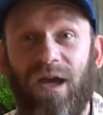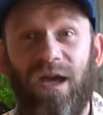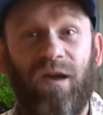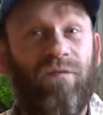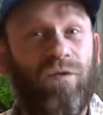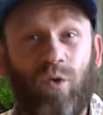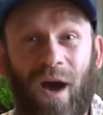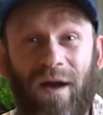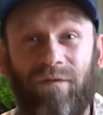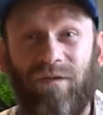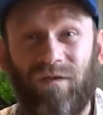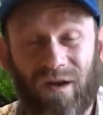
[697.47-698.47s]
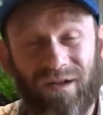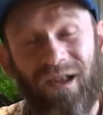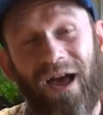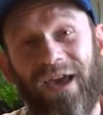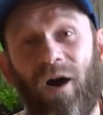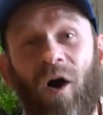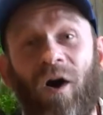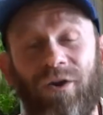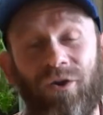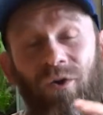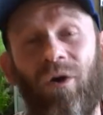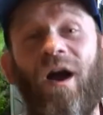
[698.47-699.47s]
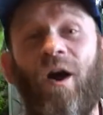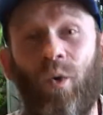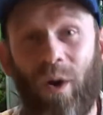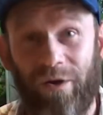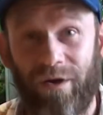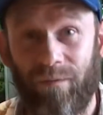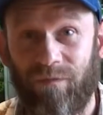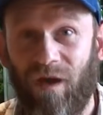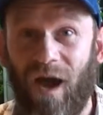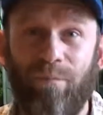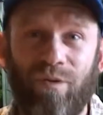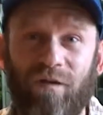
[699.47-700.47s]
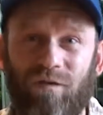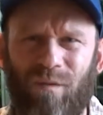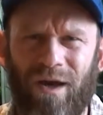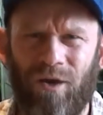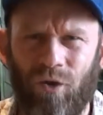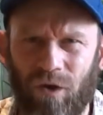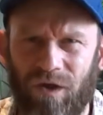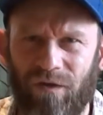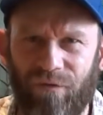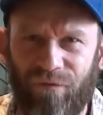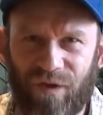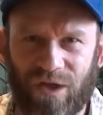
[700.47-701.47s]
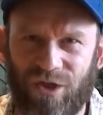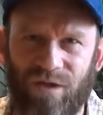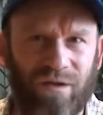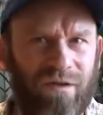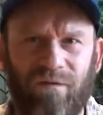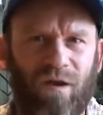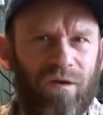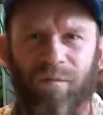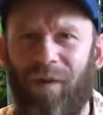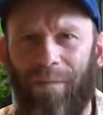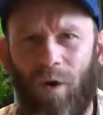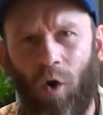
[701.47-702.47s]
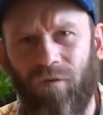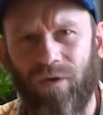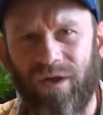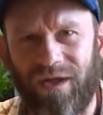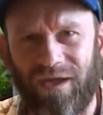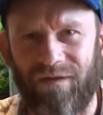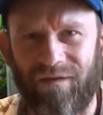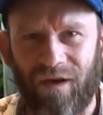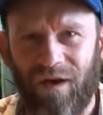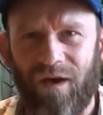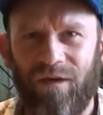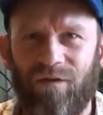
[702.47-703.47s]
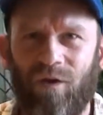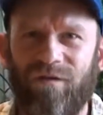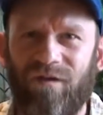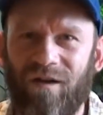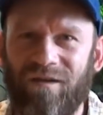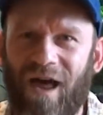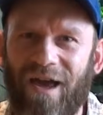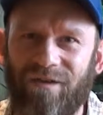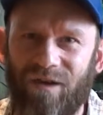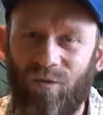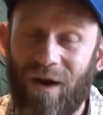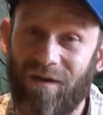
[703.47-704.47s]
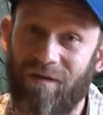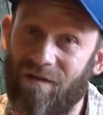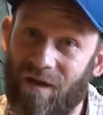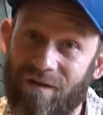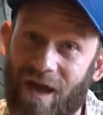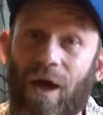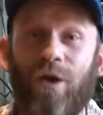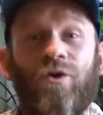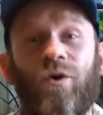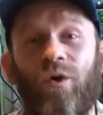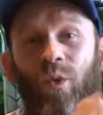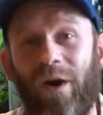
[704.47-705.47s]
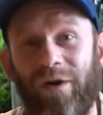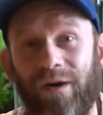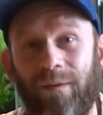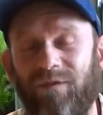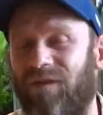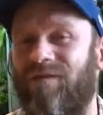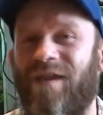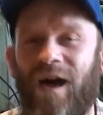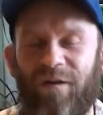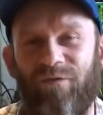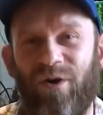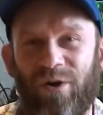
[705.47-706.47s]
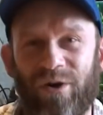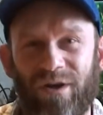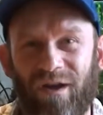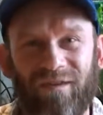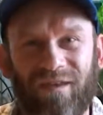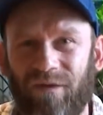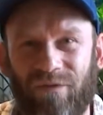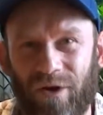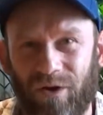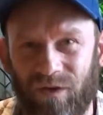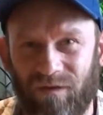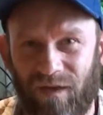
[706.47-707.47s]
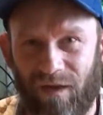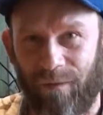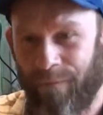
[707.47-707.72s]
if you have sunlight on your aquariums. And plus you might cook your fish, and it might overheat. So sunlight, direct sunlight in your aquariums is not a very good thing.